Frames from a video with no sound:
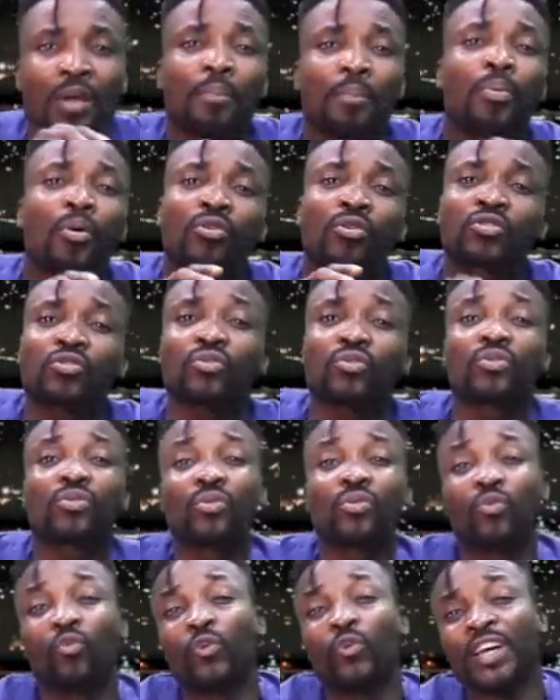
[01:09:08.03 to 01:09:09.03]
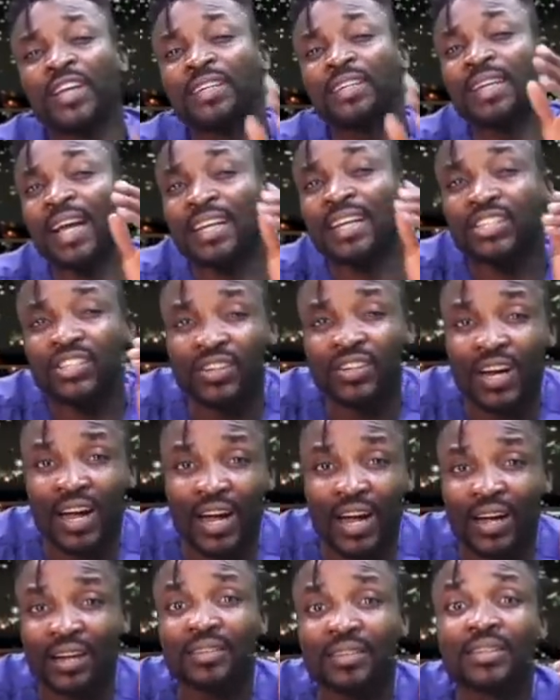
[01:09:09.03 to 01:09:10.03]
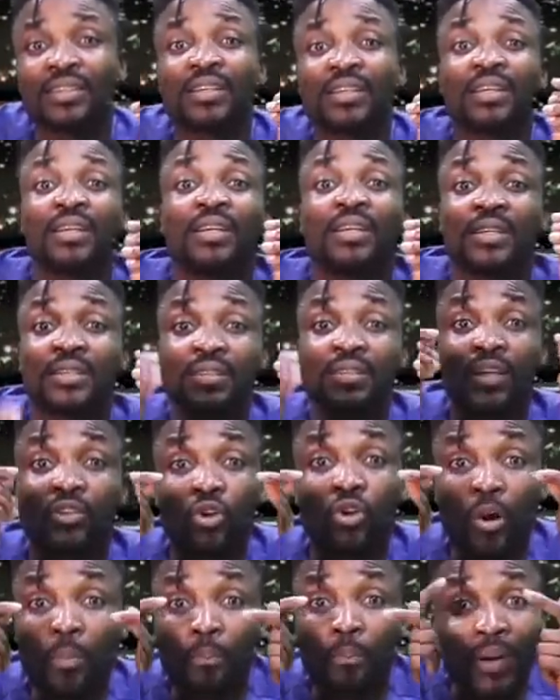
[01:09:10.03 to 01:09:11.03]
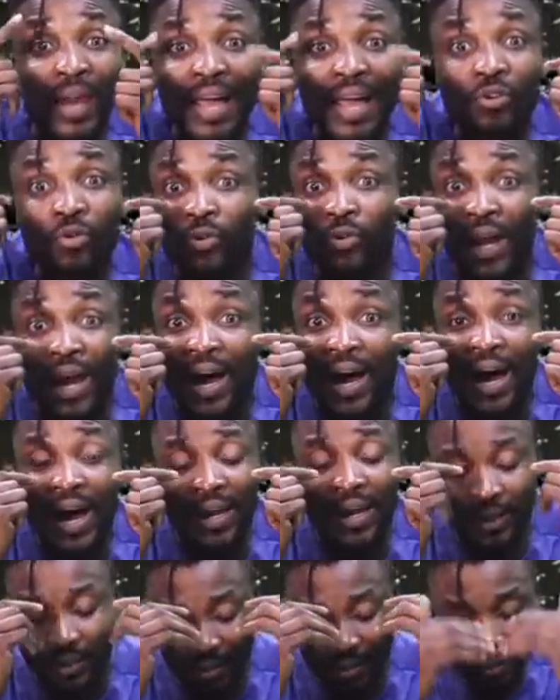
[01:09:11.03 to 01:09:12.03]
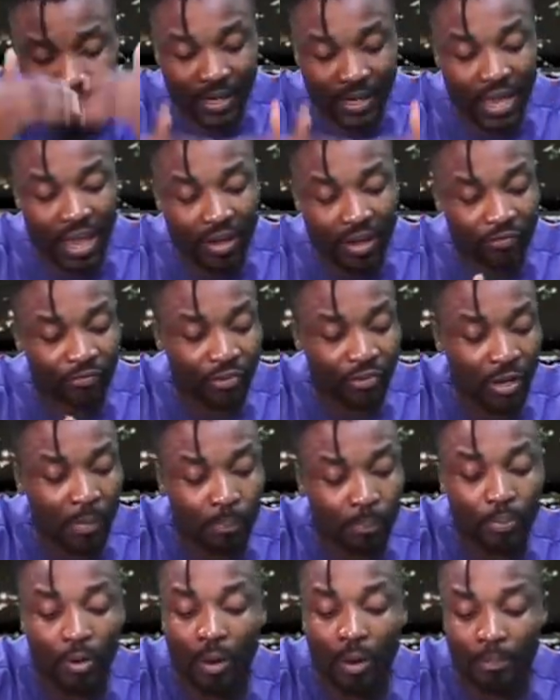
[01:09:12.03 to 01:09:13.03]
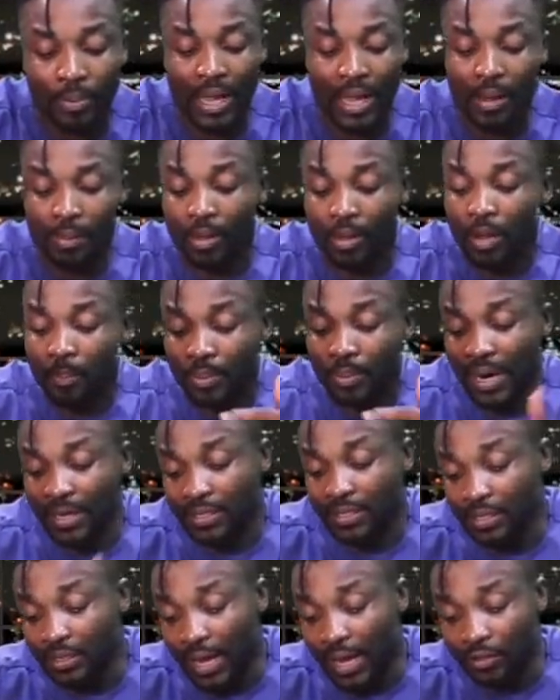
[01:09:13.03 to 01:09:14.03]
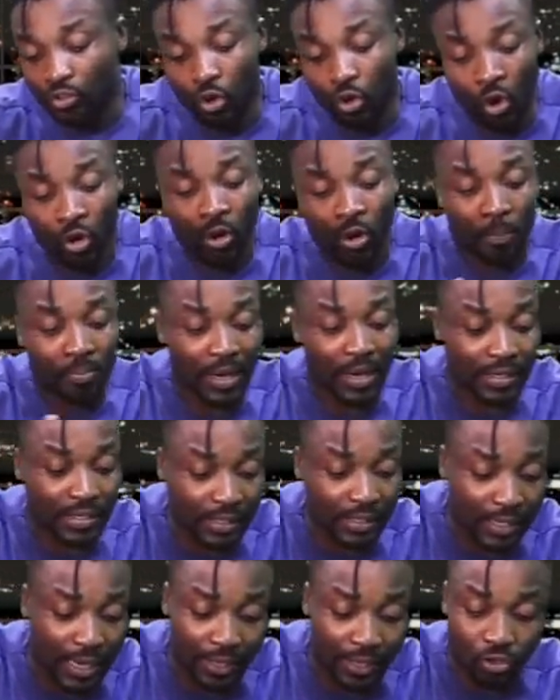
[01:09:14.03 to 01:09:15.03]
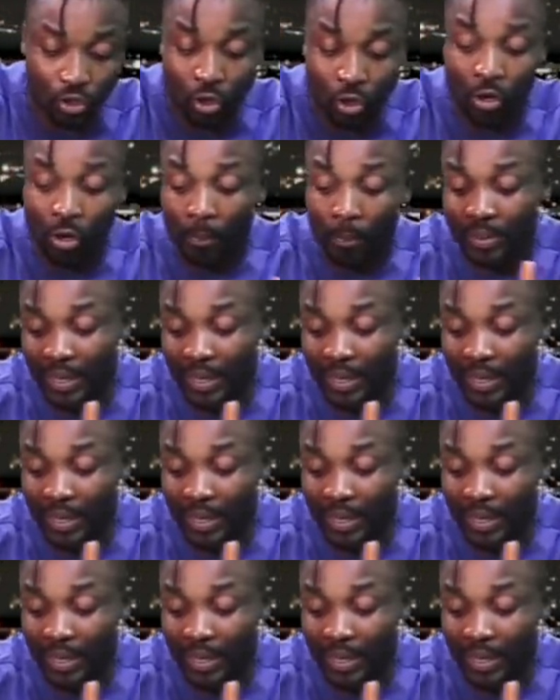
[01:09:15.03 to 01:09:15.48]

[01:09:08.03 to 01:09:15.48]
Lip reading: But we Nigeria, they don't blind on our eye. Every problem, presidento, now